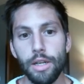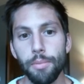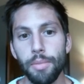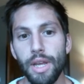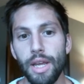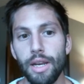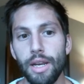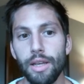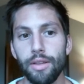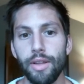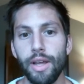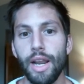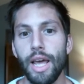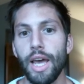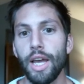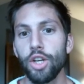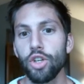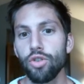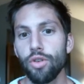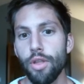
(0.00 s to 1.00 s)
up getting that
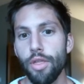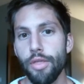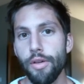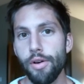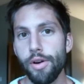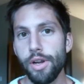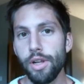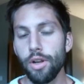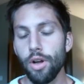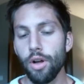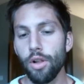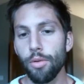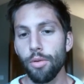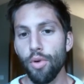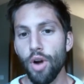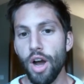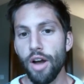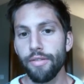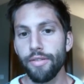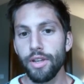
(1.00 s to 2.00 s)
extra $30
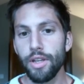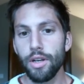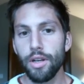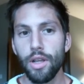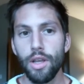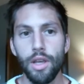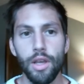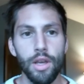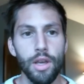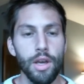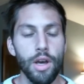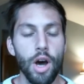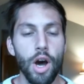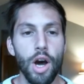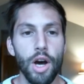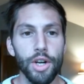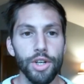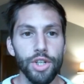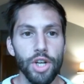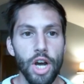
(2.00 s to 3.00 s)
profit
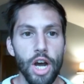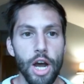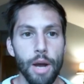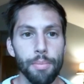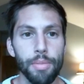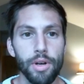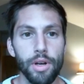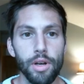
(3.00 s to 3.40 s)
on top